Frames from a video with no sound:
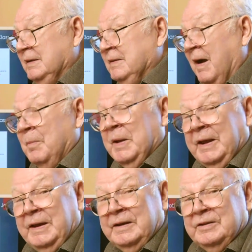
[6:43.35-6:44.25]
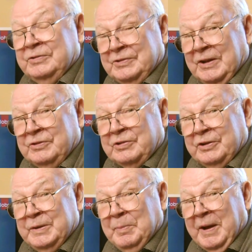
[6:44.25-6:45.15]
dominated
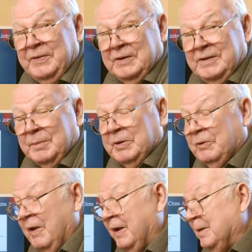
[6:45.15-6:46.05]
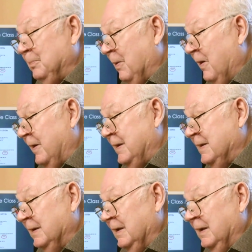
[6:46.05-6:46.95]
essentially by the Democratic Party